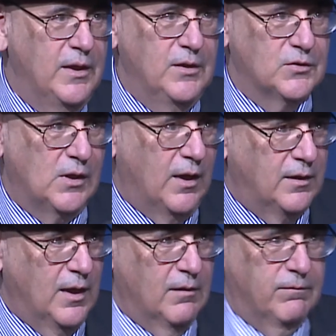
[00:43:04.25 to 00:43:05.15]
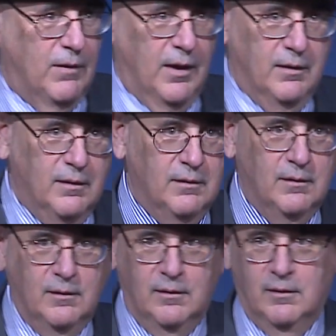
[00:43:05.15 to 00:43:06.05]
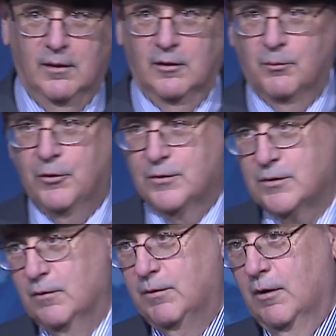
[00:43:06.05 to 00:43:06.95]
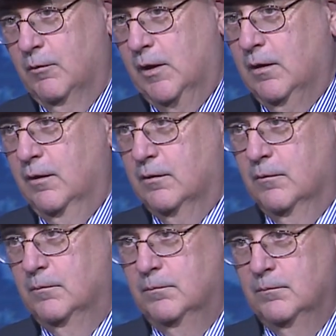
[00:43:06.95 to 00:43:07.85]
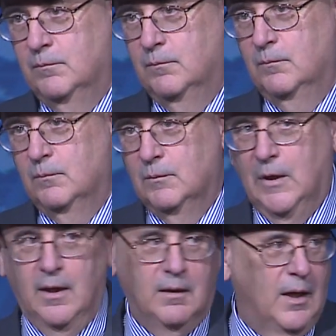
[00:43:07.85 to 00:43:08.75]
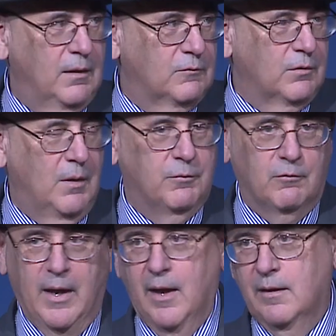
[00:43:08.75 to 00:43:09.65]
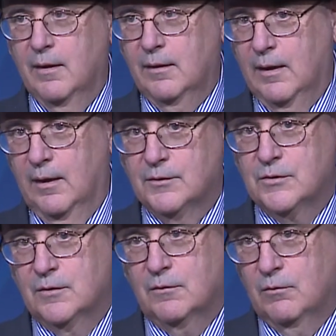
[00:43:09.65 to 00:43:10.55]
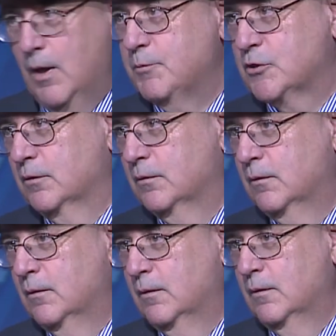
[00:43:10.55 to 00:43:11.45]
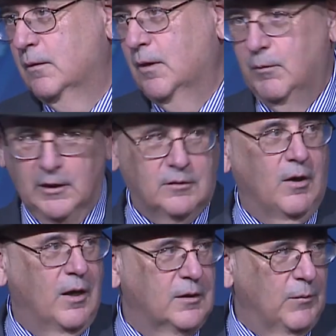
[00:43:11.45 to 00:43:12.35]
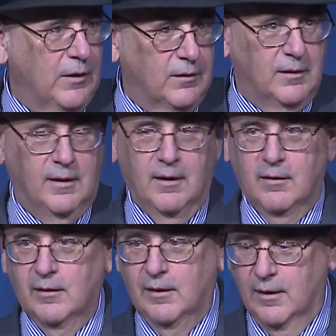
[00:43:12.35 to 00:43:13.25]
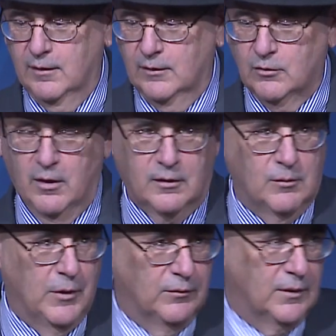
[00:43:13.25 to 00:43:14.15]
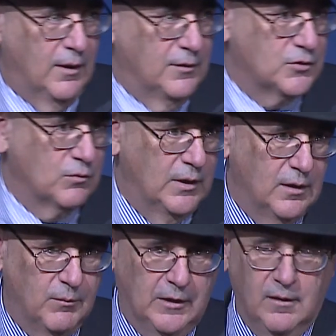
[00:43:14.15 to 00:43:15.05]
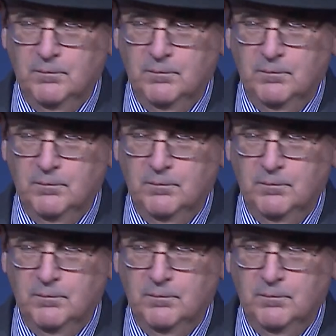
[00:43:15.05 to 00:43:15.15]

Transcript: easily identified in the person of Hillary Clinton. And Trump ran against corruption. I mean, he talked about it again and again. He talked about K Street. I mean,